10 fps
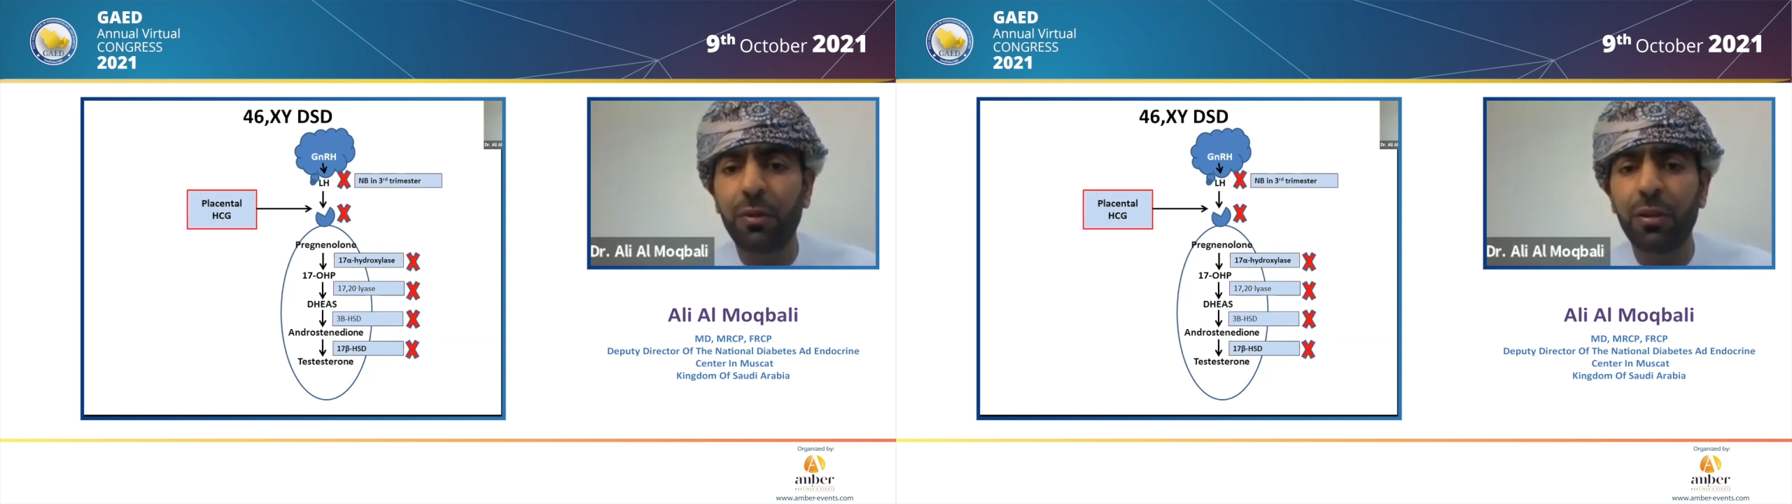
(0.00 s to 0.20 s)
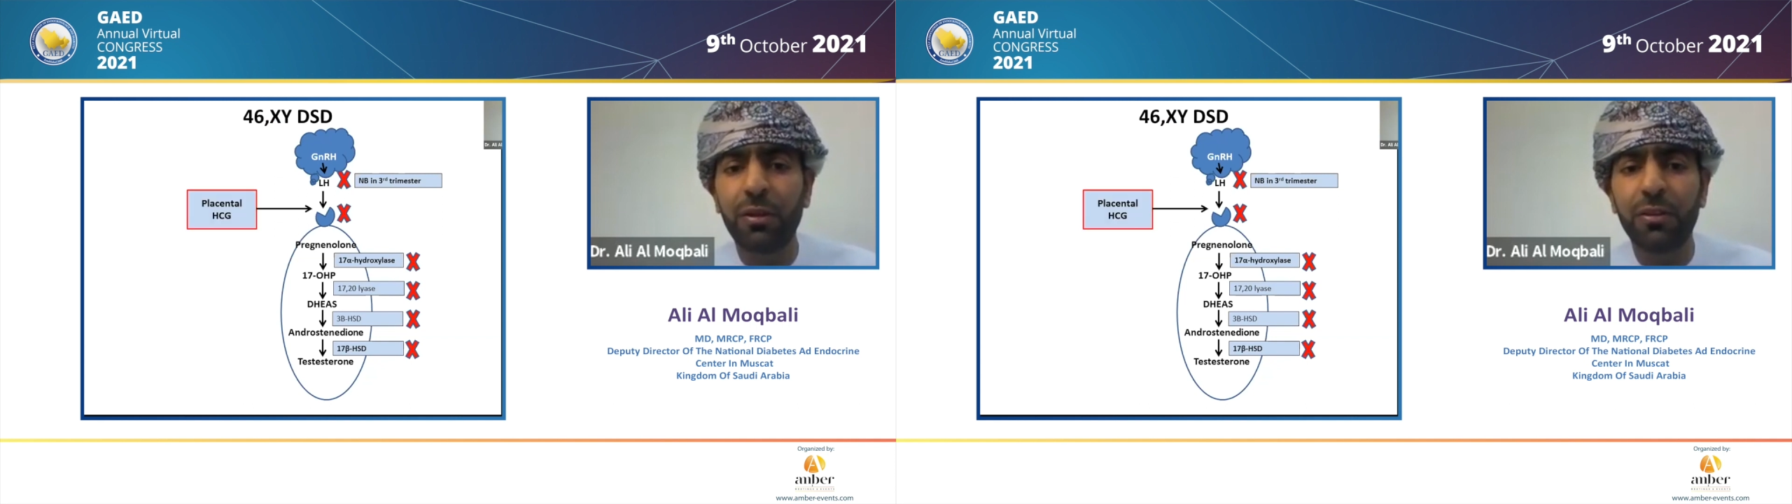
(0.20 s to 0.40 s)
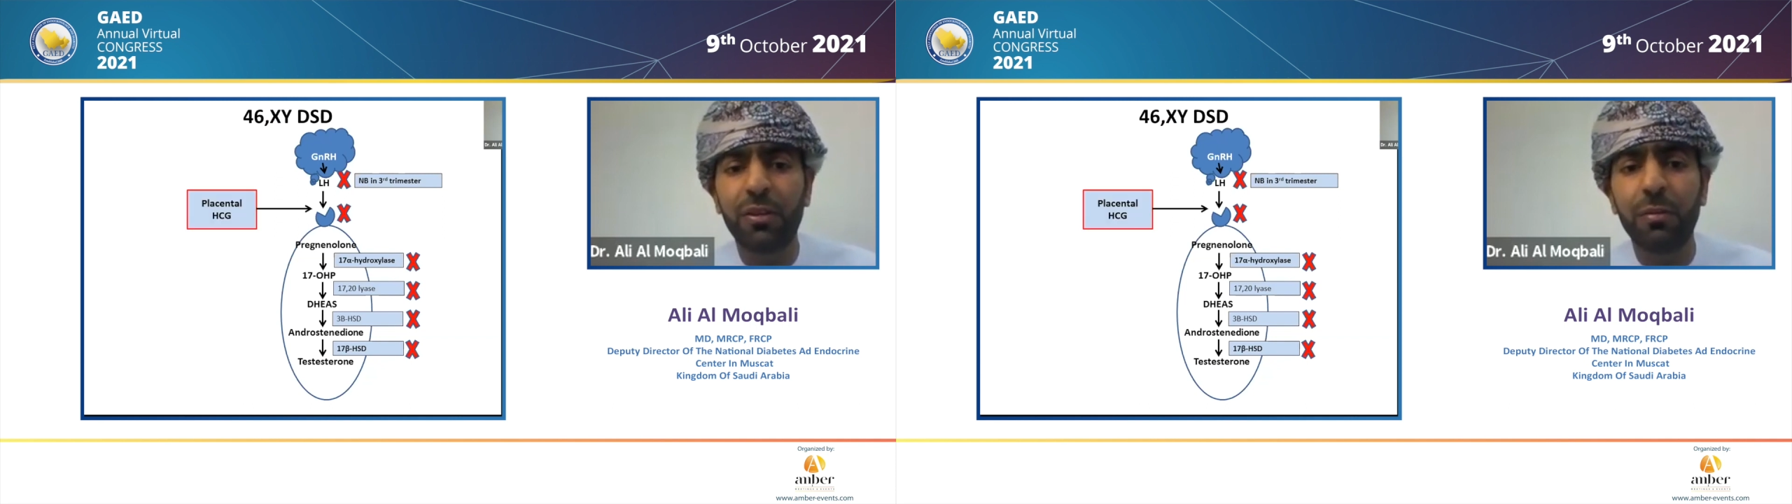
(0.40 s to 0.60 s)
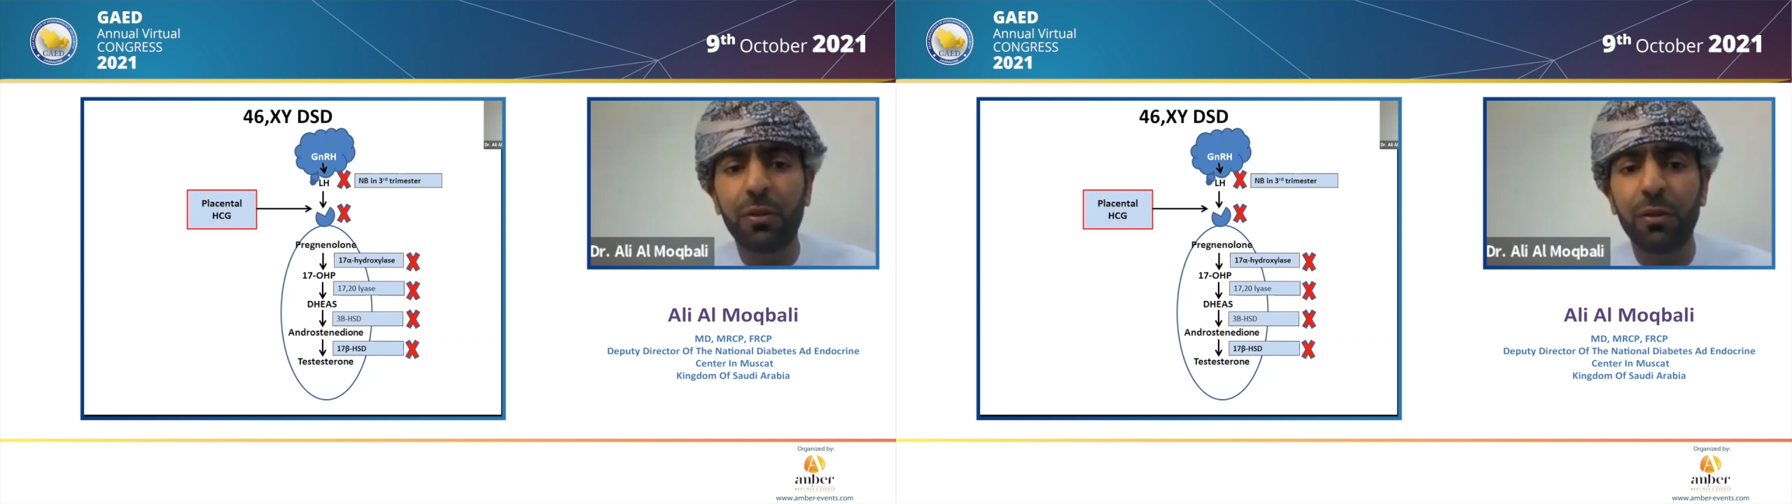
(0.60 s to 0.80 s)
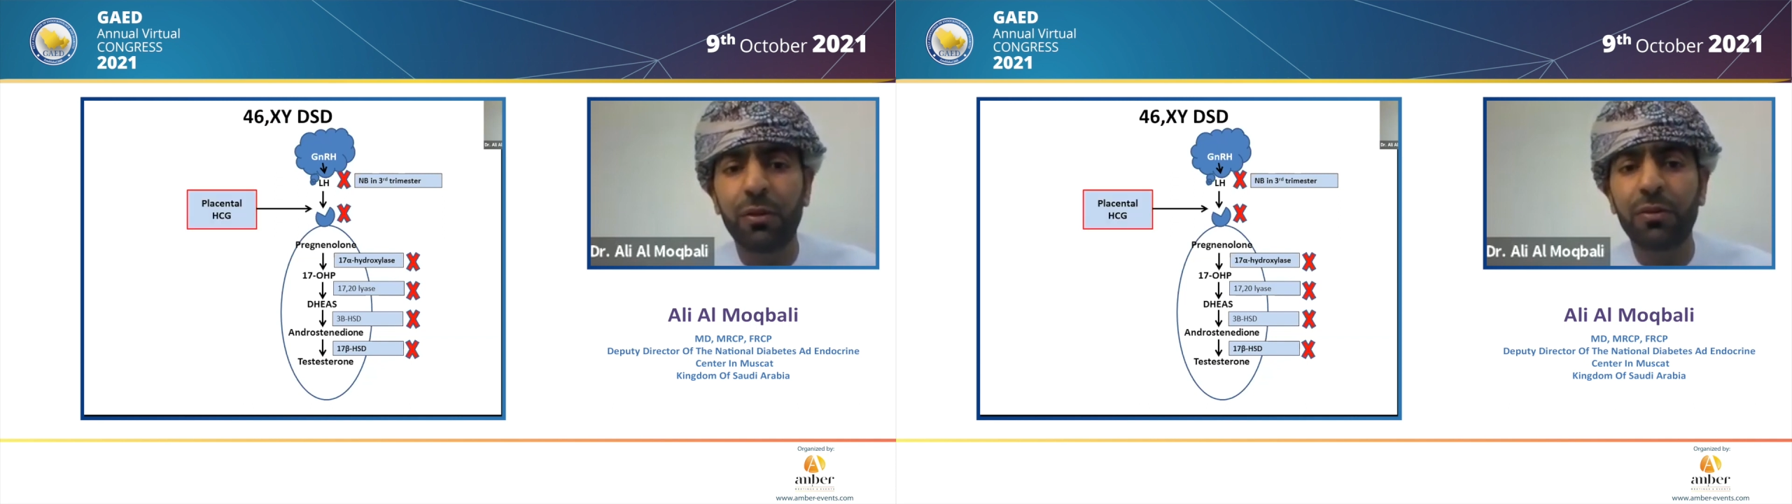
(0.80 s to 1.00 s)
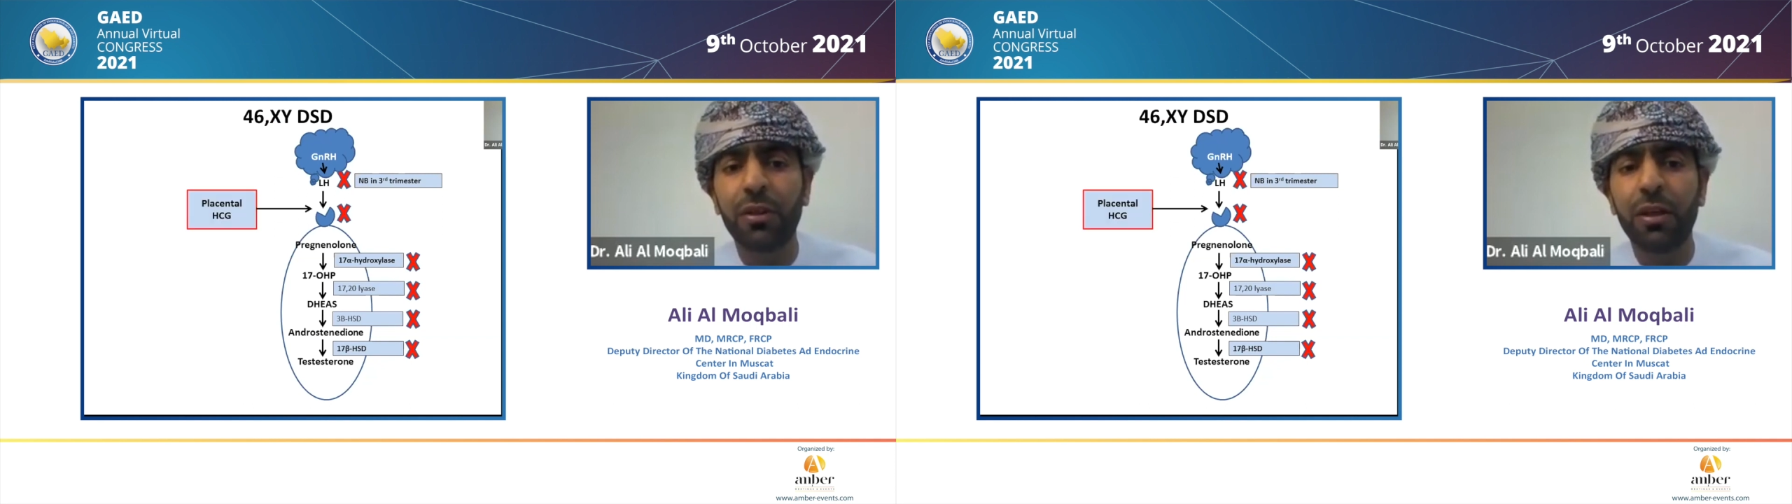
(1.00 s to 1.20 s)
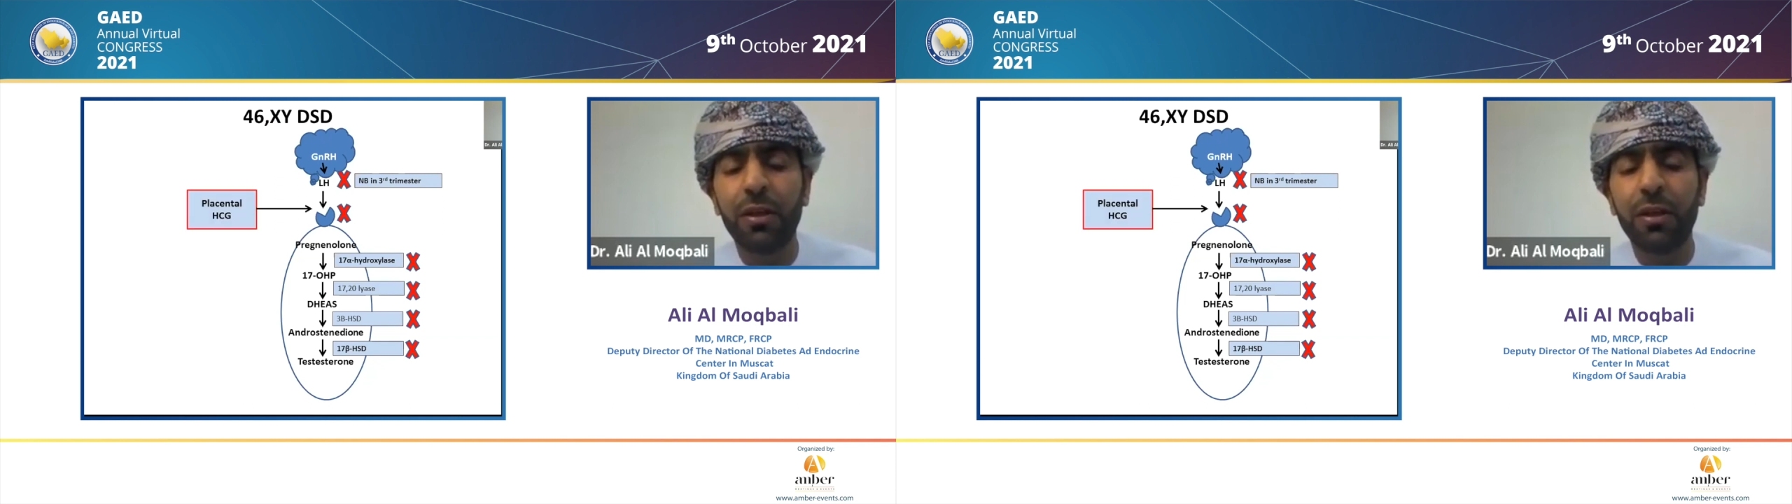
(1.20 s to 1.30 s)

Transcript: in pregnancy because